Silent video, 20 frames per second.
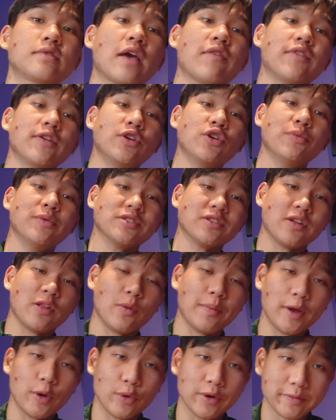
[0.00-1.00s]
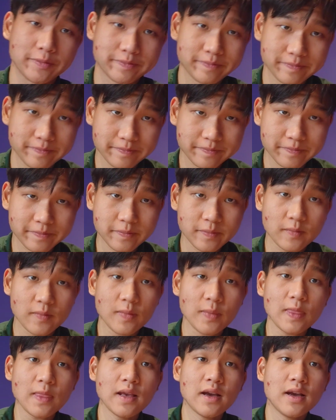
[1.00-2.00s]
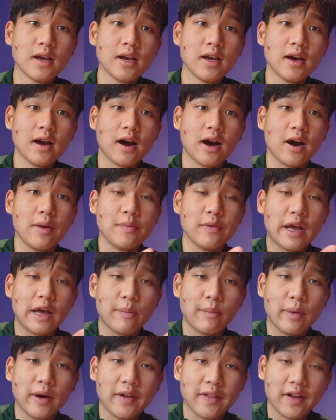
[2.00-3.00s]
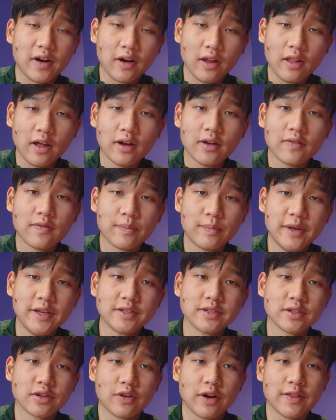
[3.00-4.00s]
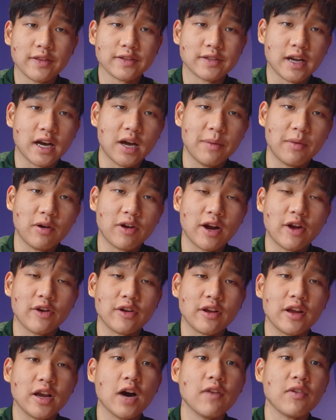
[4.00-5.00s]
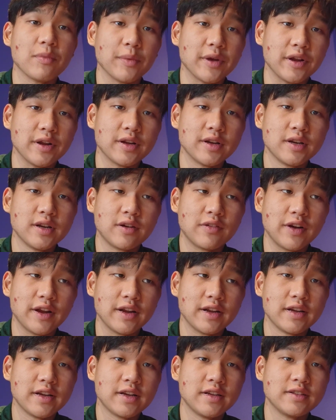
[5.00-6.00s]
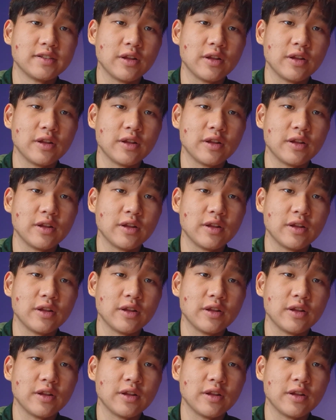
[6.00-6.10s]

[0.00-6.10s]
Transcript: David Hume is another big one. But there are a lot of pieces around this time around government, right?